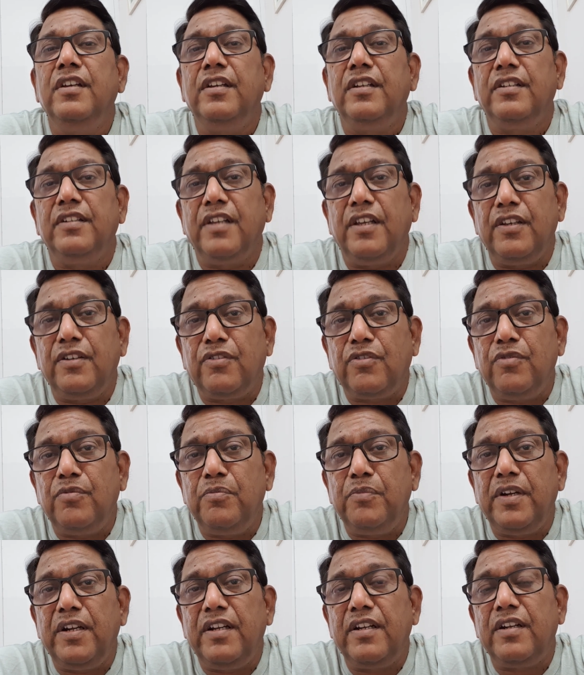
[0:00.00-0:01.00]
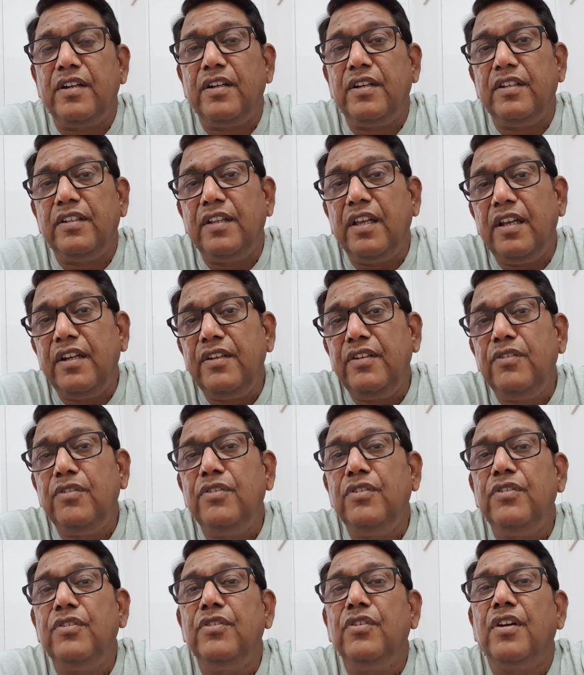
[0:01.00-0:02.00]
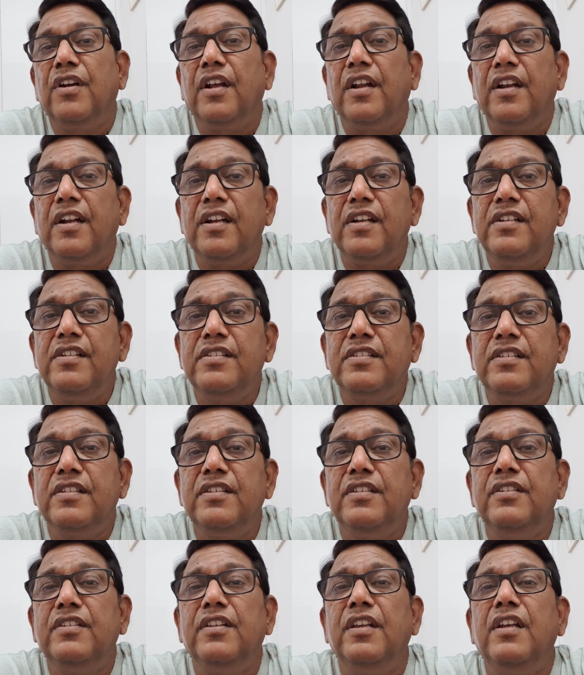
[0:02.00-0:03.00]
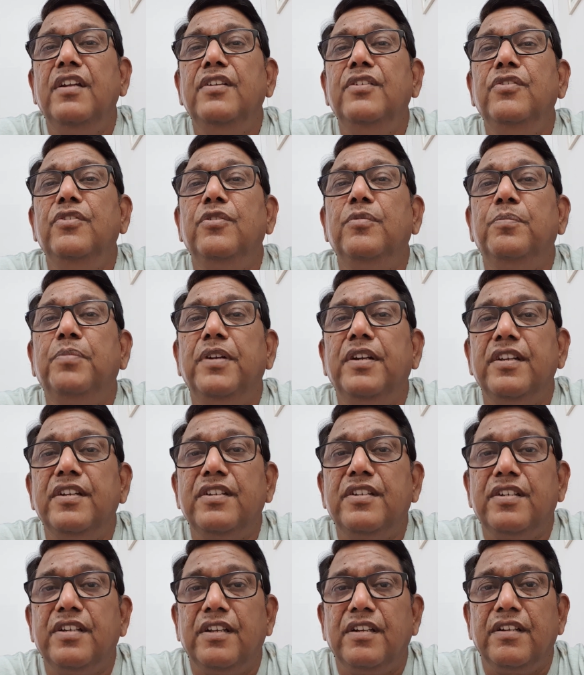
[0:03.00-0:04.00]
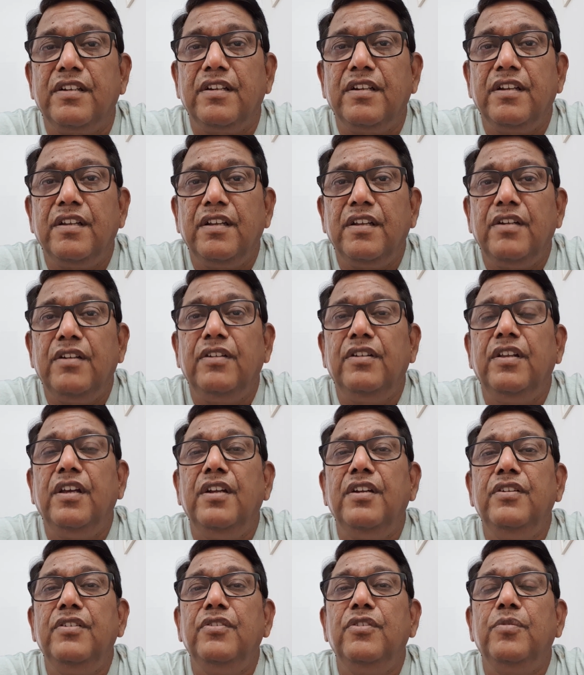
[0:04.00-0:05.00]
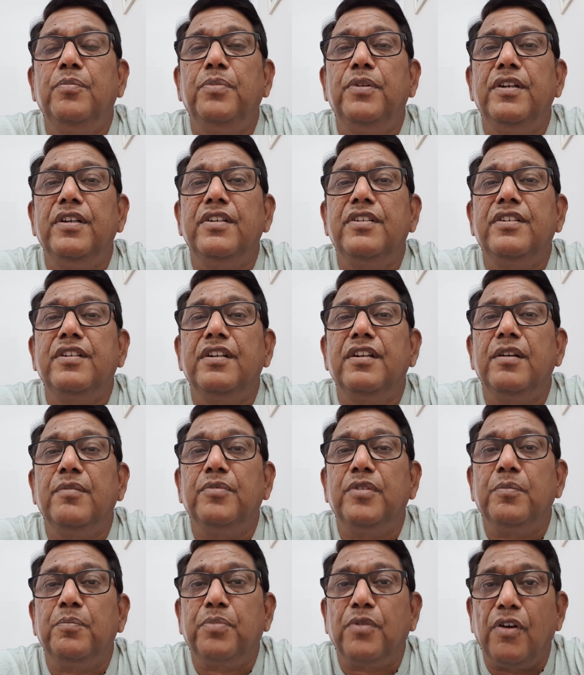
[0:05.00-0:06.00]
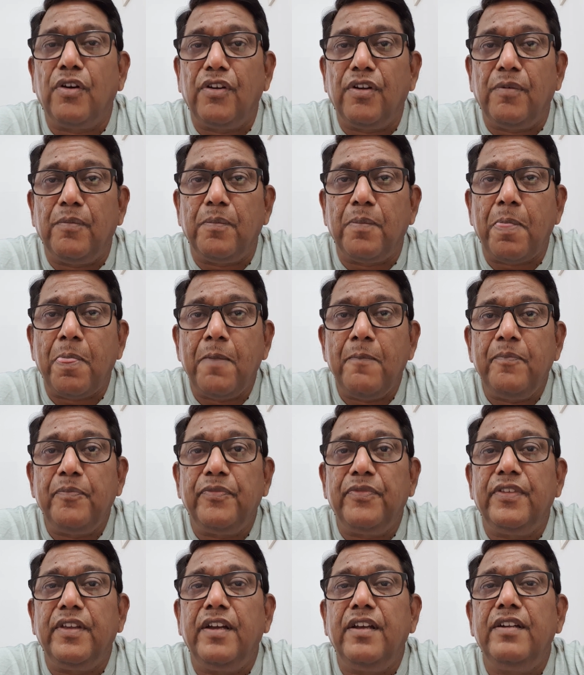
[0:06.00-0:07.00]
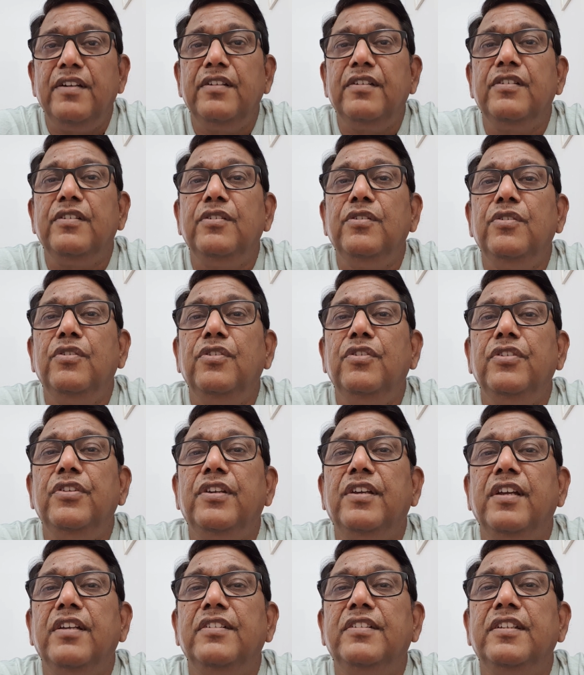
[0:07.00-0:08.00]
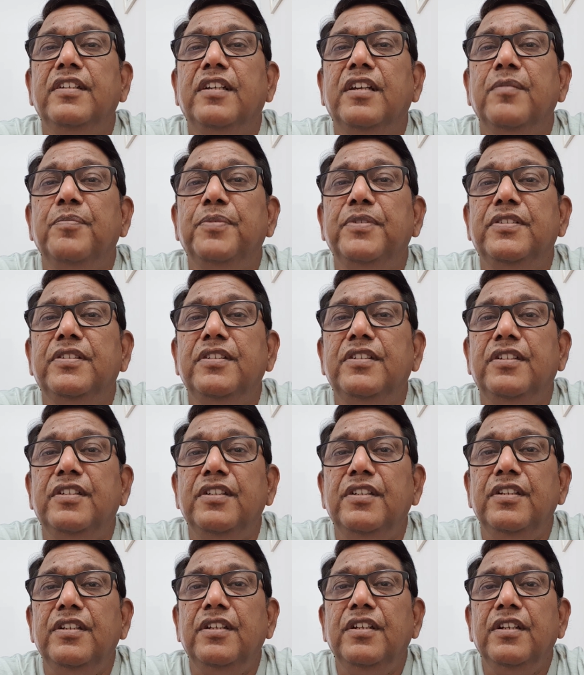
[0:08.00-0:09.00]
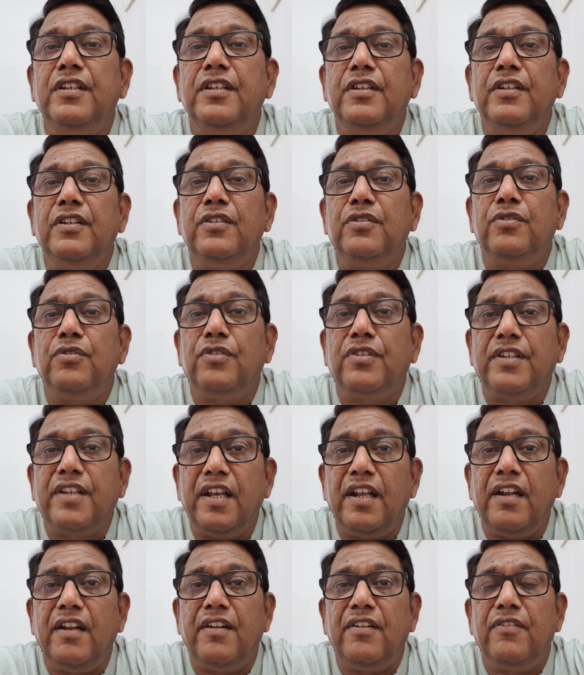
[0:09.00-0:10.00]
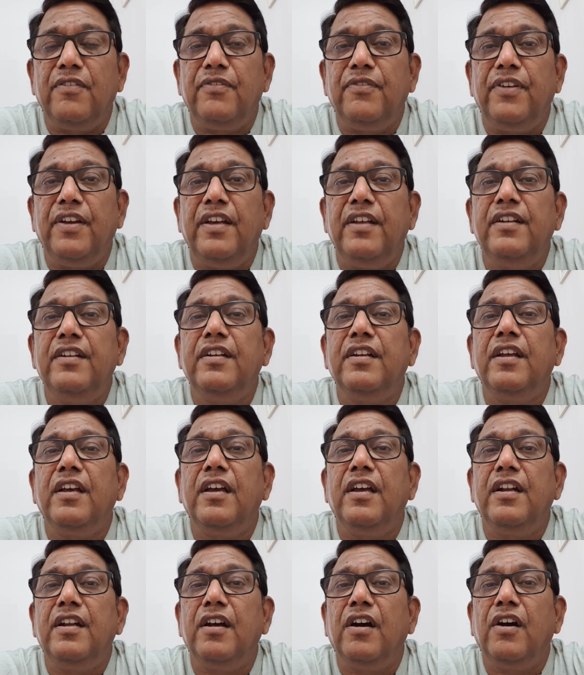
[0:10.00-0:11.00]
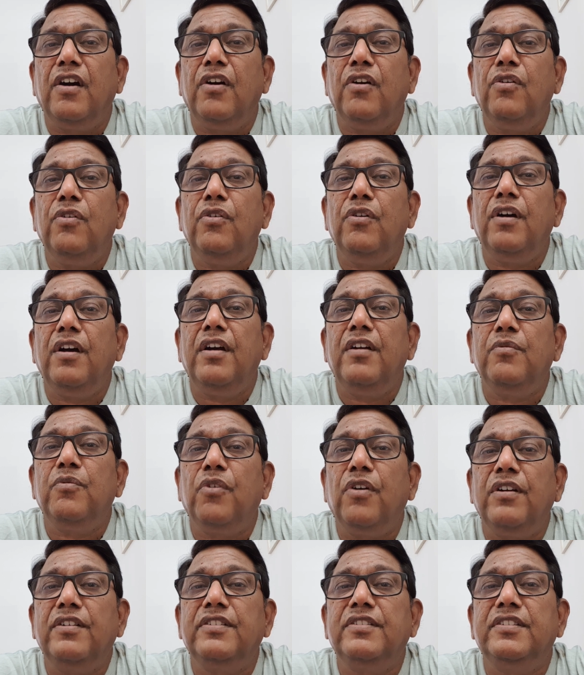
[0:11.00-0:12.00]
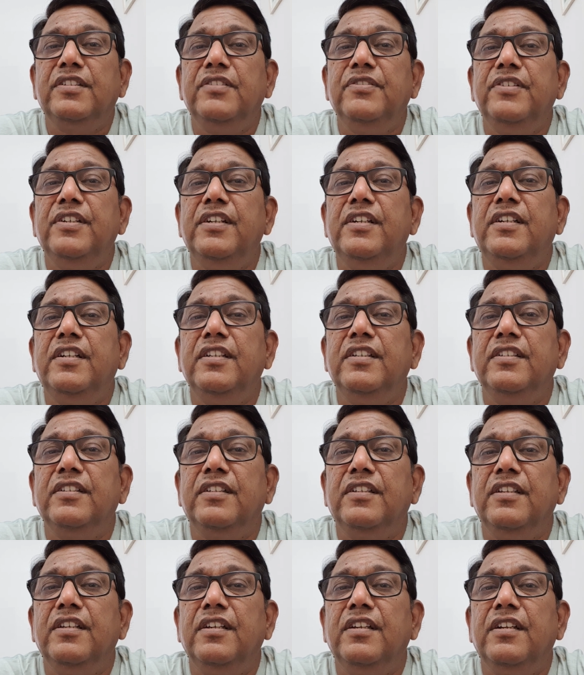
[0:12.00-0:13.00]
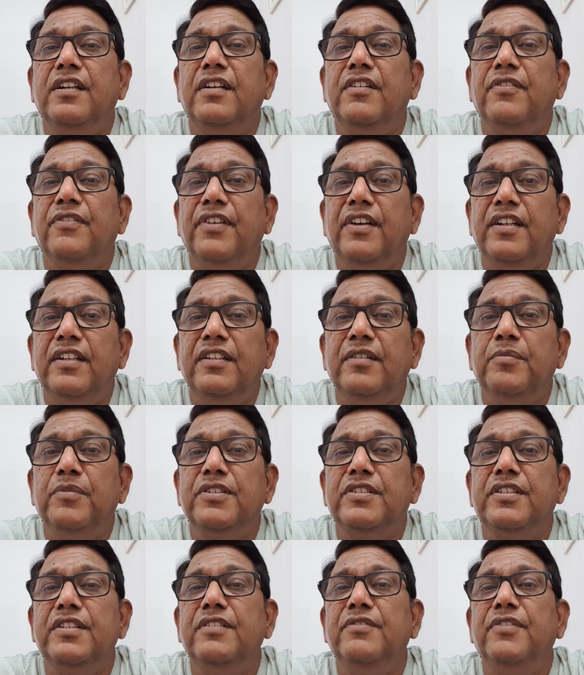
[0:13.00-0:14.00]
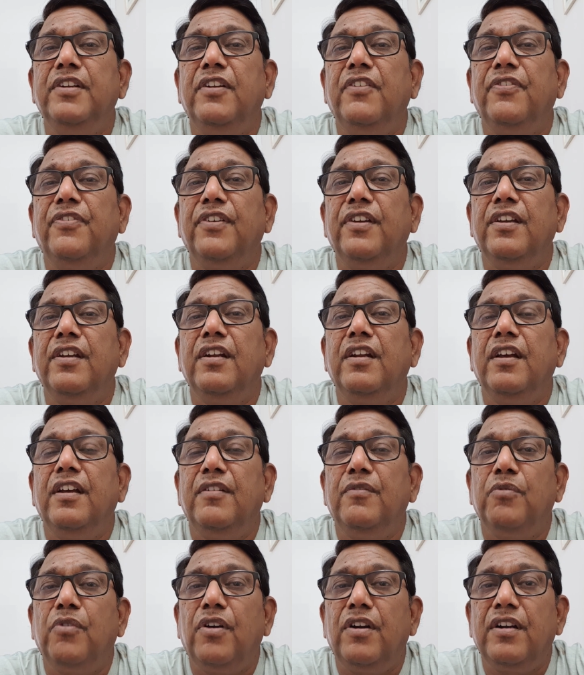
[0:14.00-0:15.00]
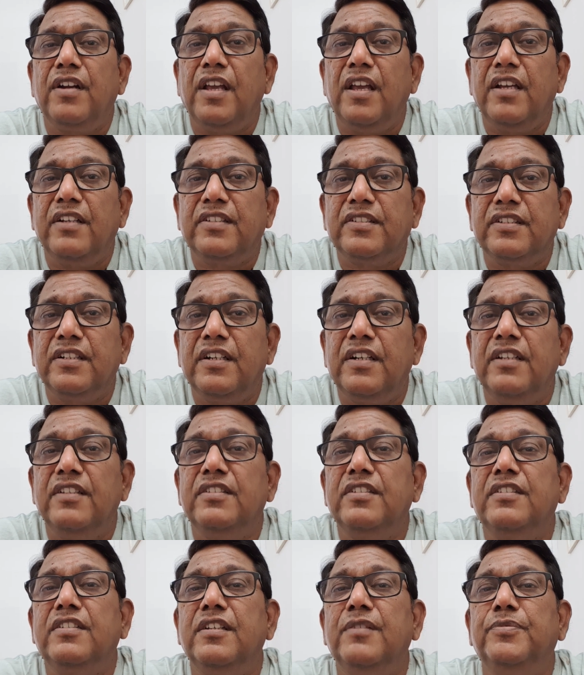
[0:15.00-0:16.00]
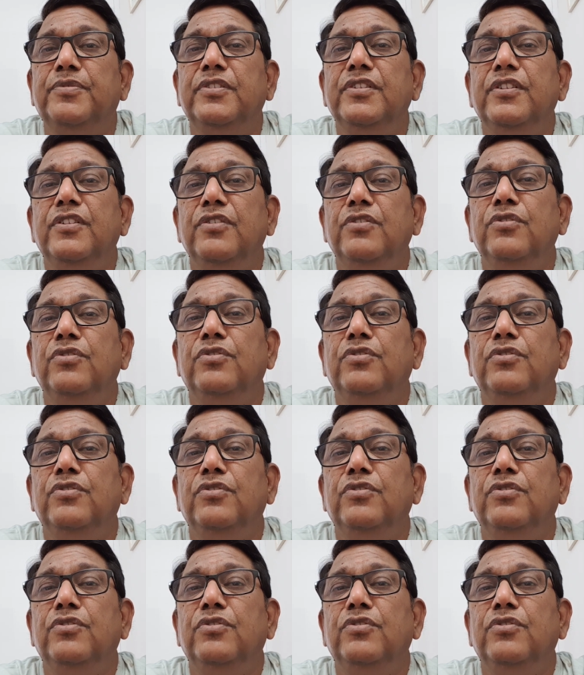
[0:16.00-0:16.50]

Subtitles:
the equipment, then your analysis, then your prediction, of the problem, then your you can say capacity to tell when and how and what severity is there, and when the machine will fail, and what action and steps you